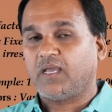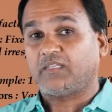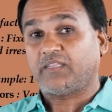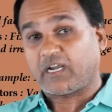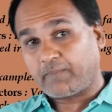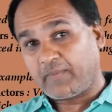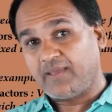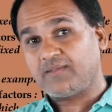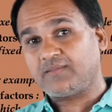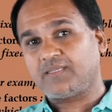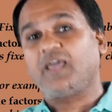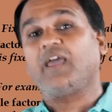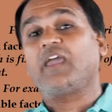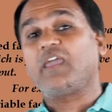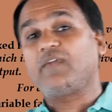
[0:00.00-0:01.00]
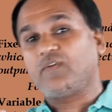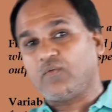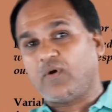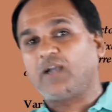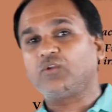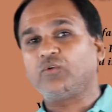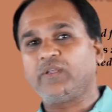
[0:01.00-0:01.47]
That means if you
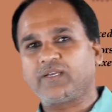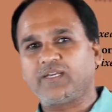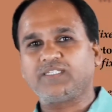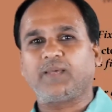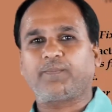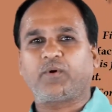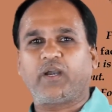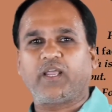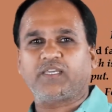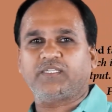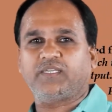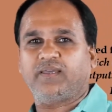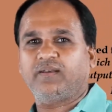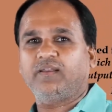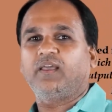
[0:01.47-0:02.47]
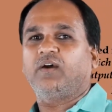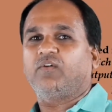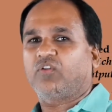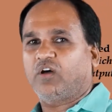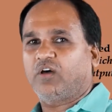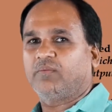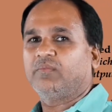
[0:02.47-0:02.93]
want to increase the production
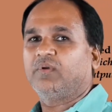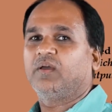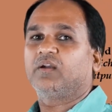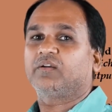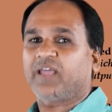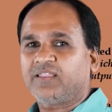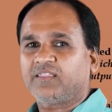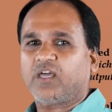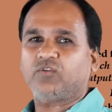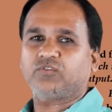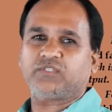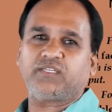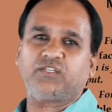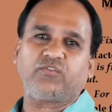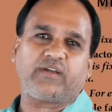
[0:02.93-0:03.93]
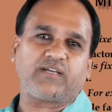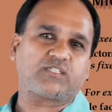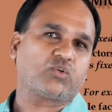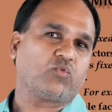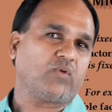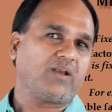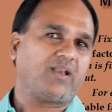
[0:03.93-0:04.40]
from 10,000 units
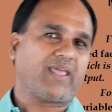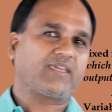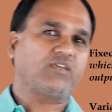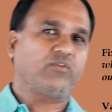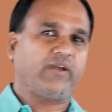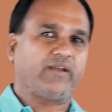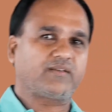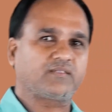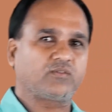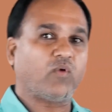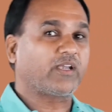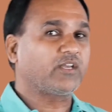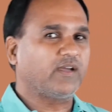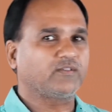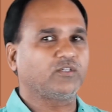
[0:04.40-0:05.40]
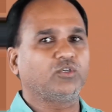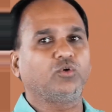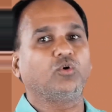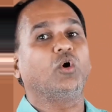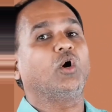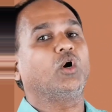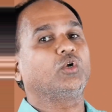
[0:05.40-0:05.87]
to 1 lakh units, what you have to
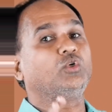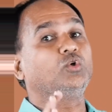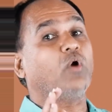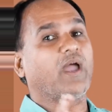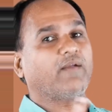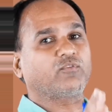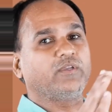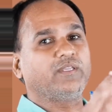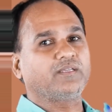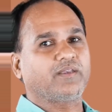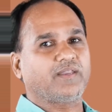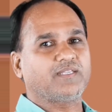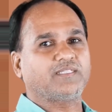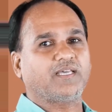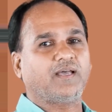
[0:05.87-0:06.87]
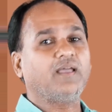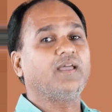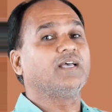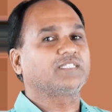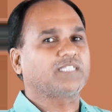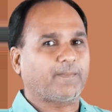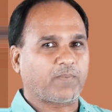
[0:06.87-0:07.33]
do? You have to increase
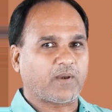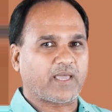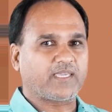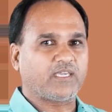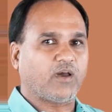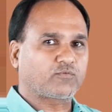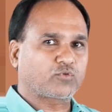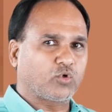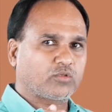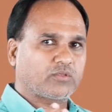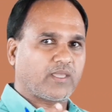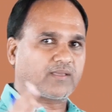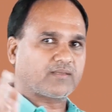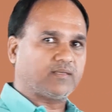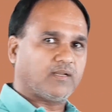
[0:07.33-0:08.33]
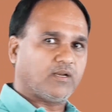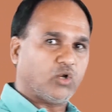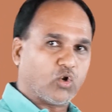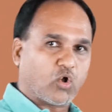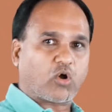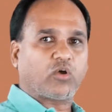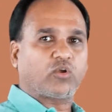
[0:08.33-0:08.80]
the supply of two things.
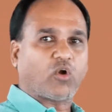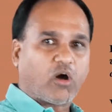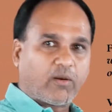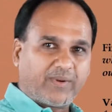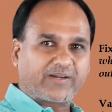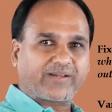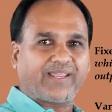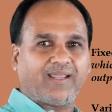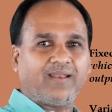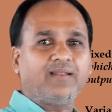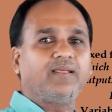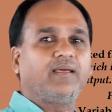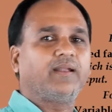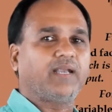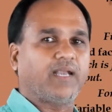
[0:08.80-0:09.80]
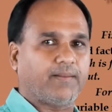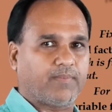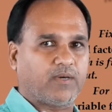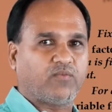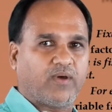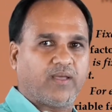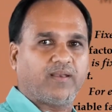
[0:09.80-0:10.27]
Raw material,
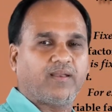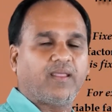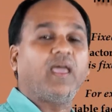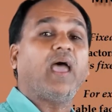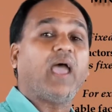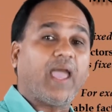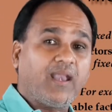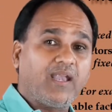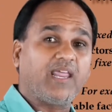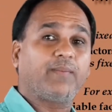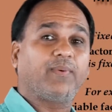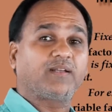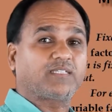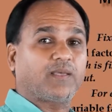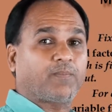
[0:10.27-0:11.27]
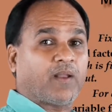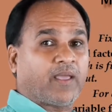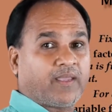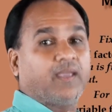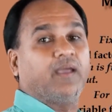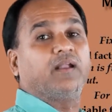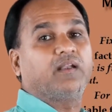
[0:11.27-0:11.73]
number one, and labor
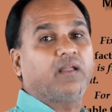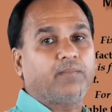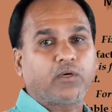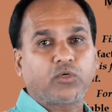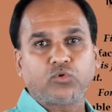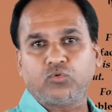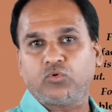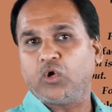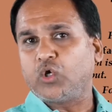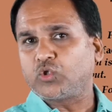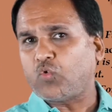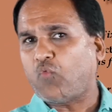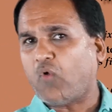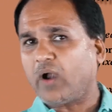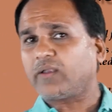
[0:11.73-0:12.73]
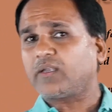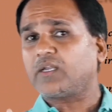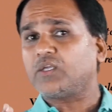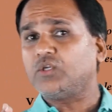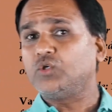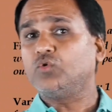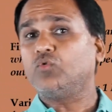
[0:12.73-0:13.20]
supply, number two. So what
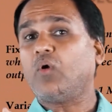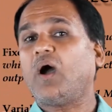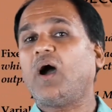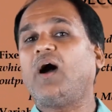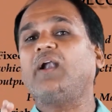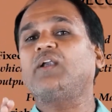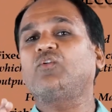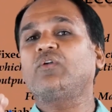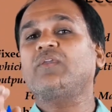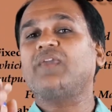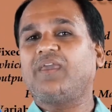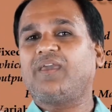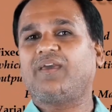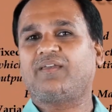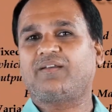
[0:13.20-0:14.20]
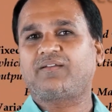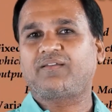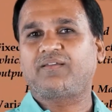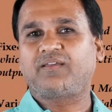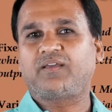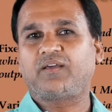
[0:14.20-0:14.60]
you are doing here?